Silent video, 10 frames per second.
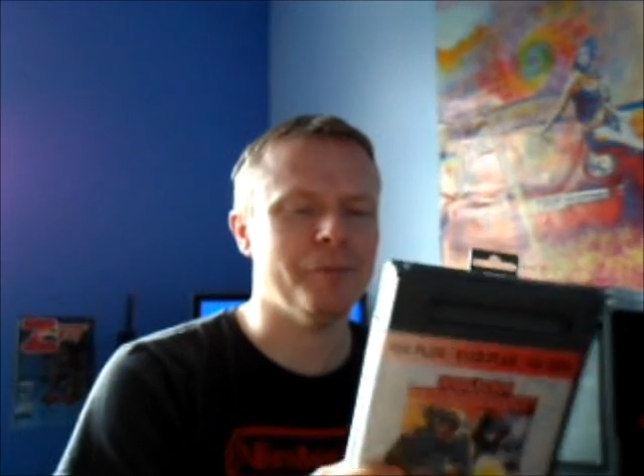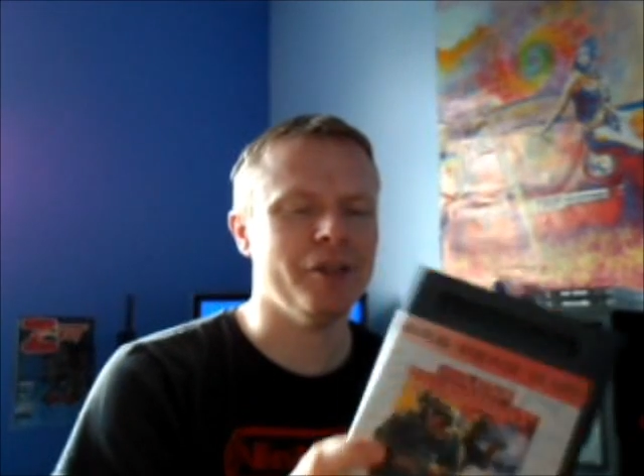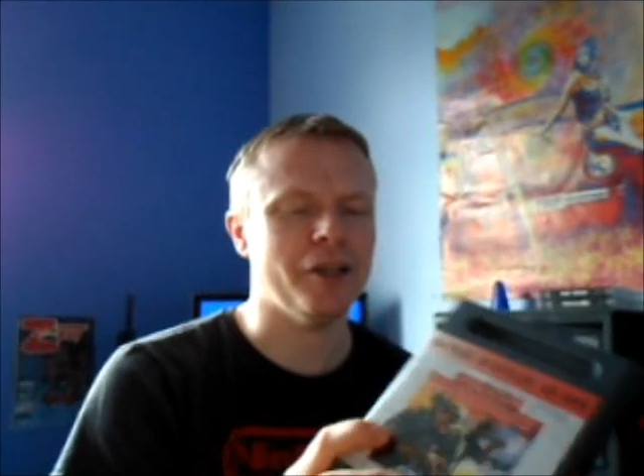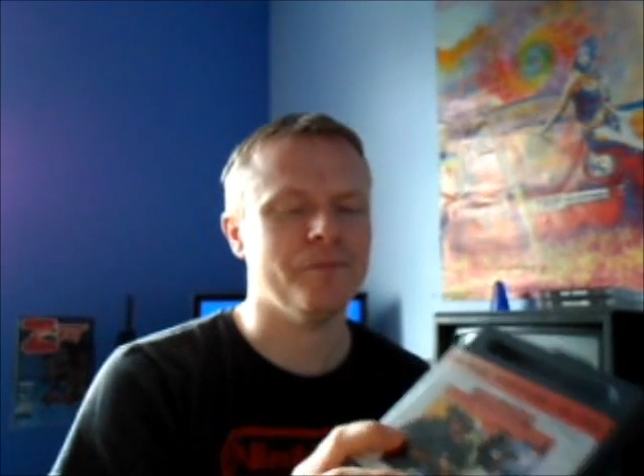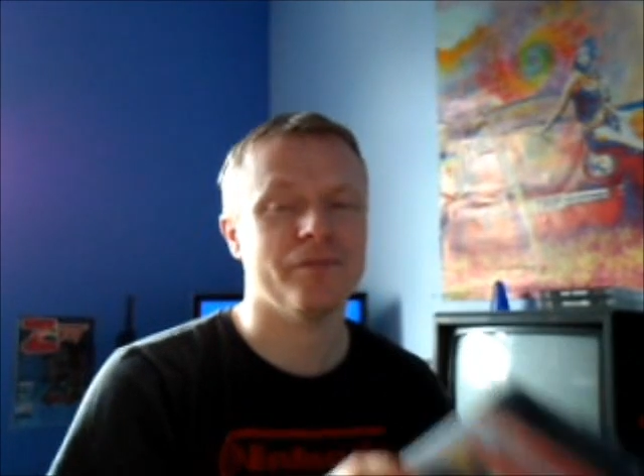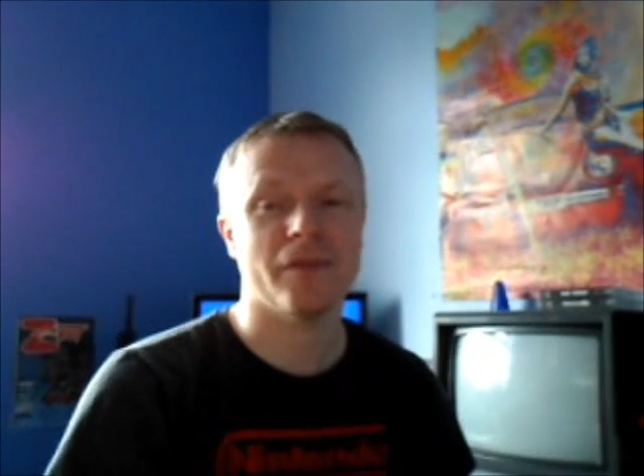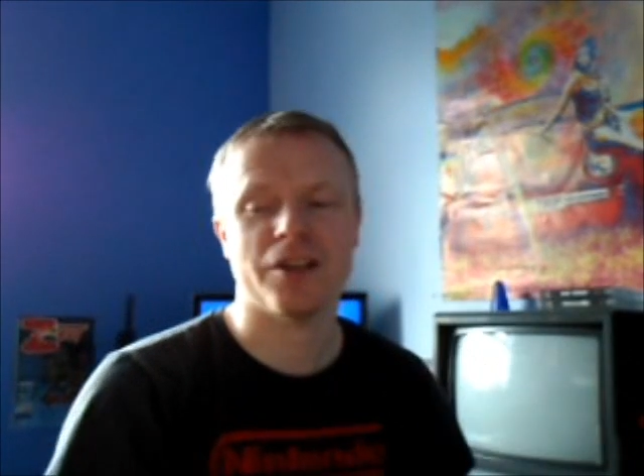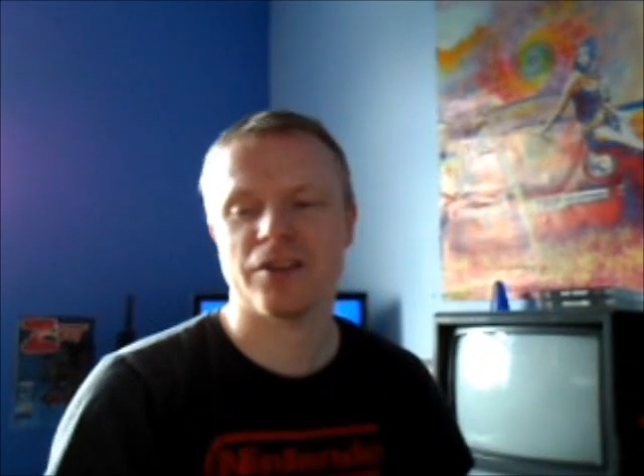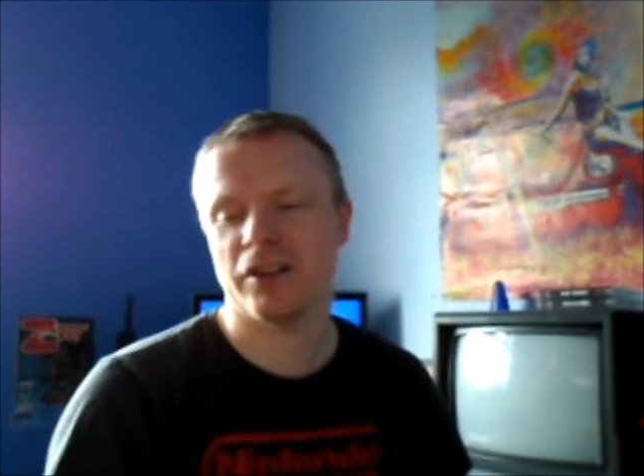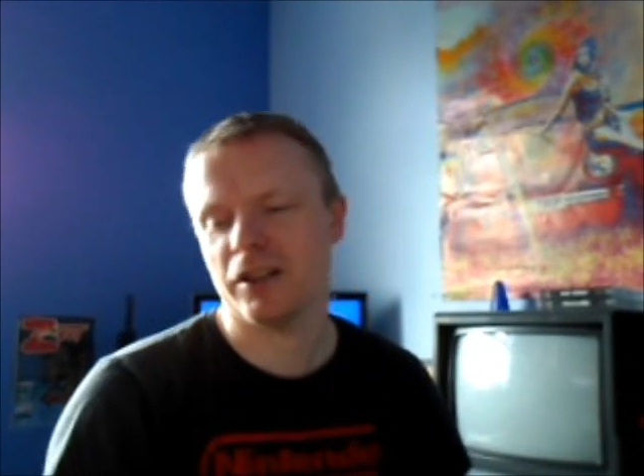But yeah,
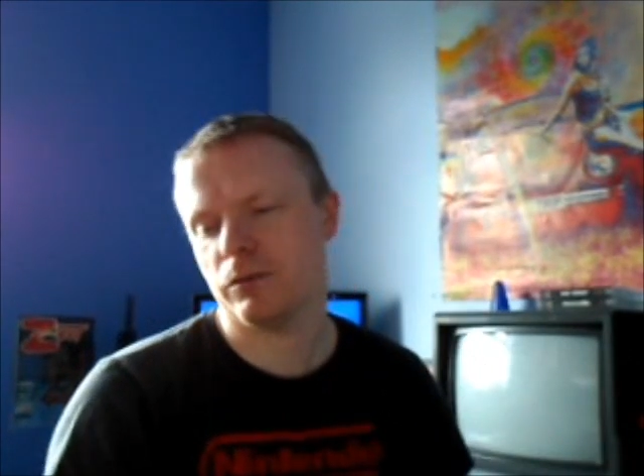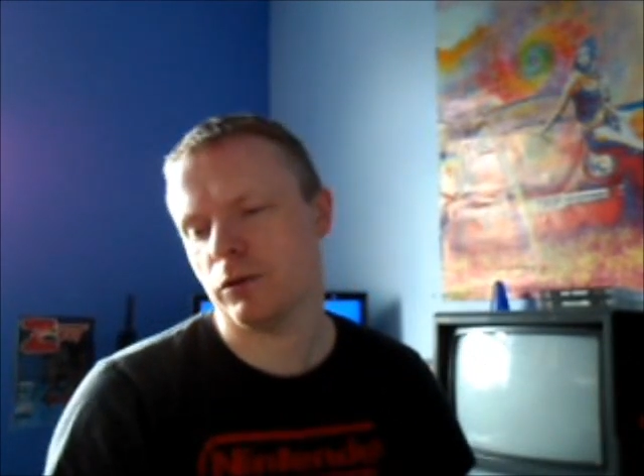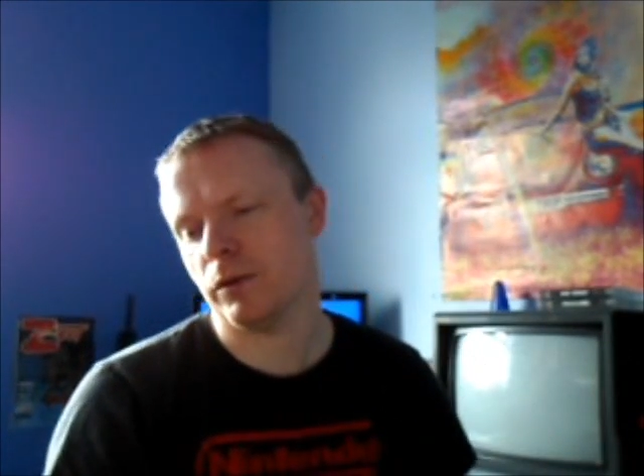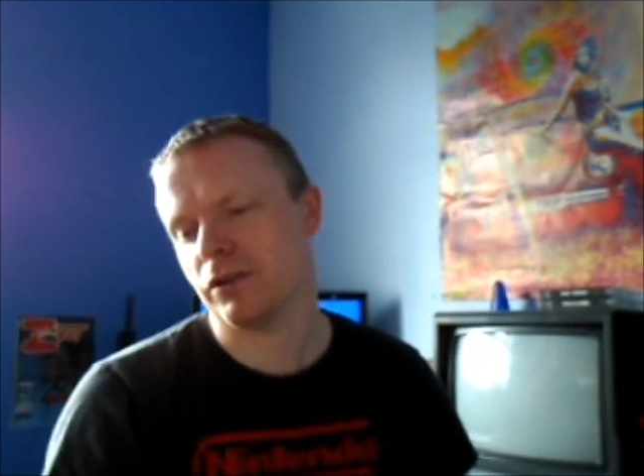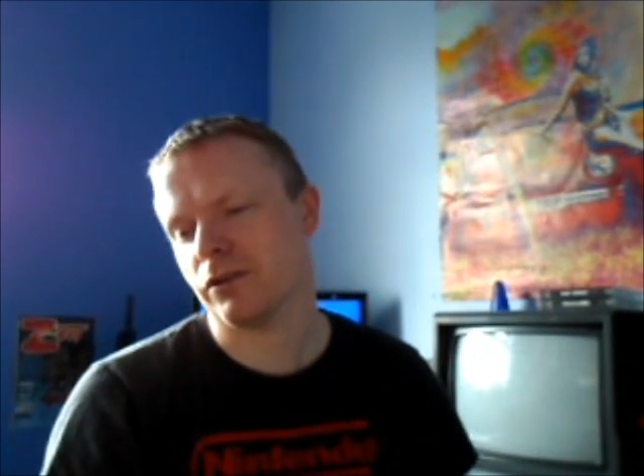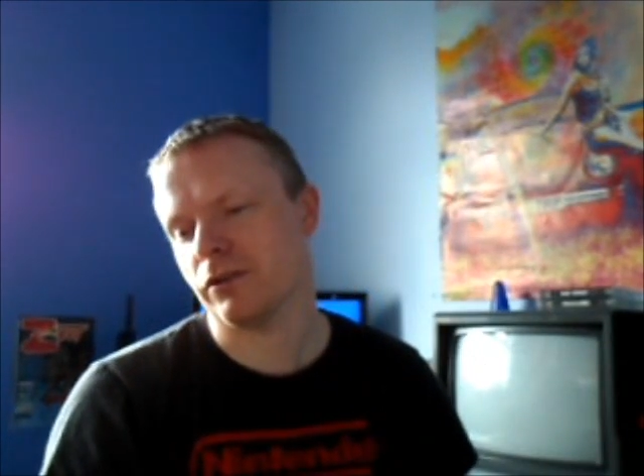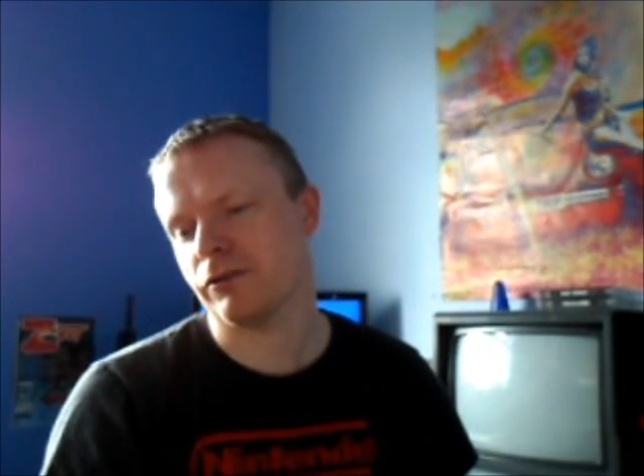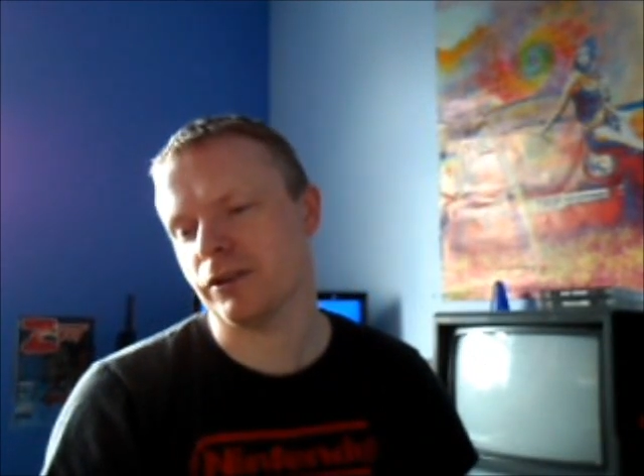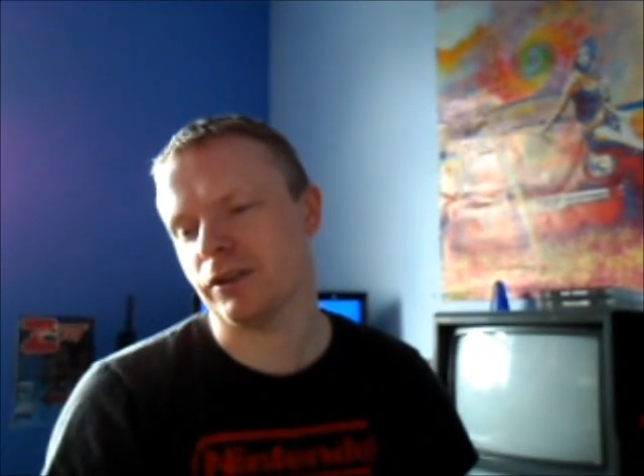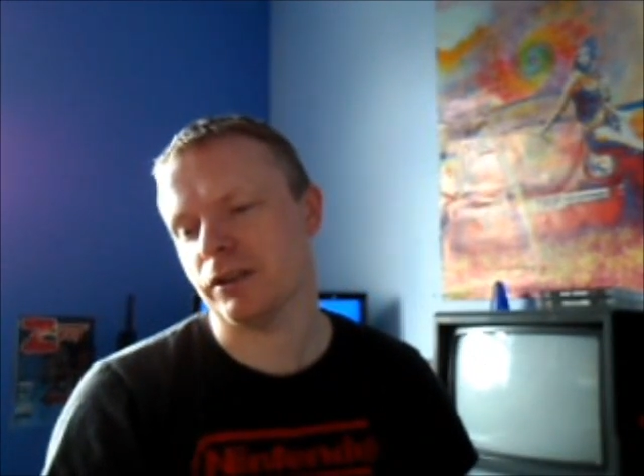that's what, 1,
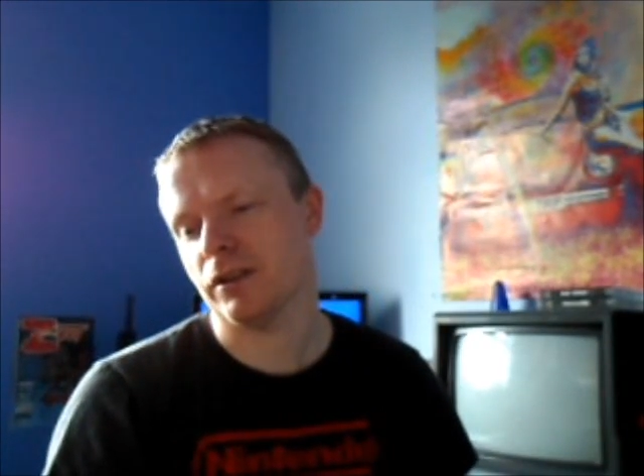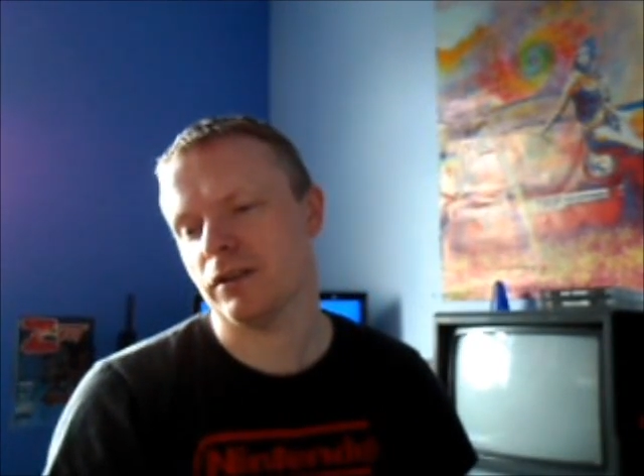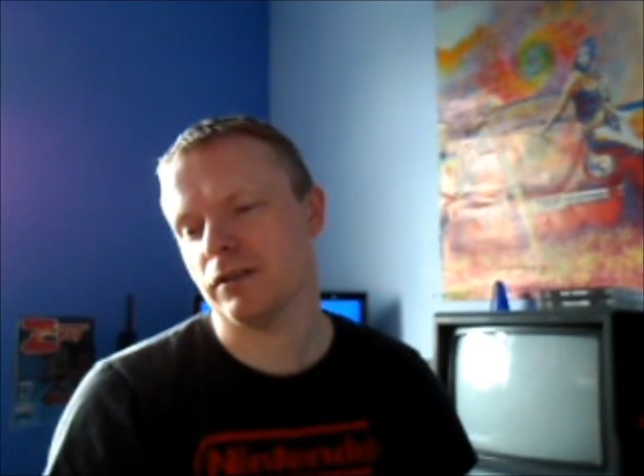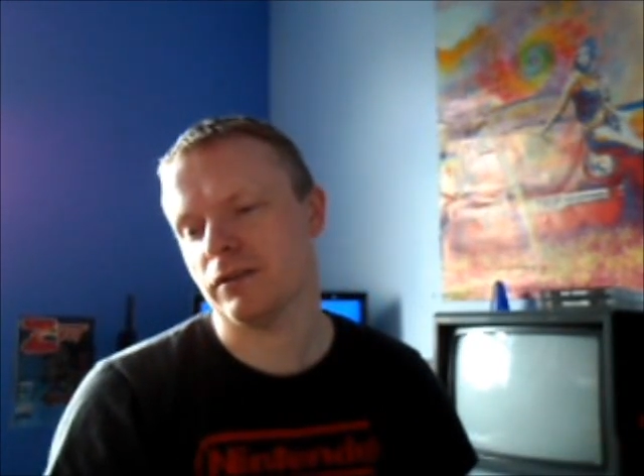2, 3,